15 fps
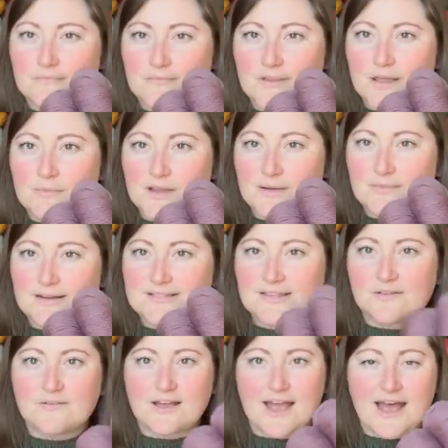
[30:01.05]
and make myself
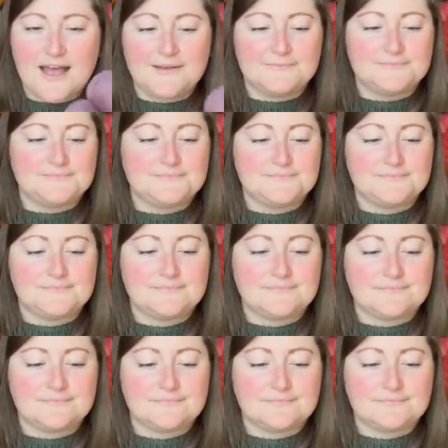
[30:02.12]
a hat.
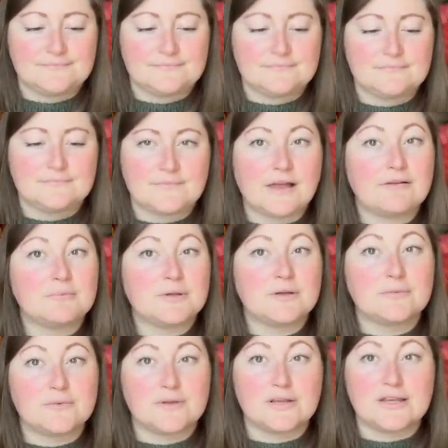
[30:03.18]
That would be a
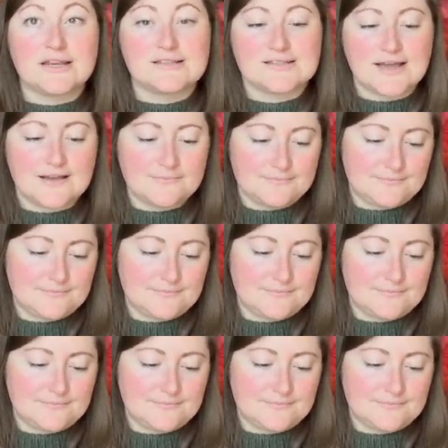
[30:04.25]
really nice hat.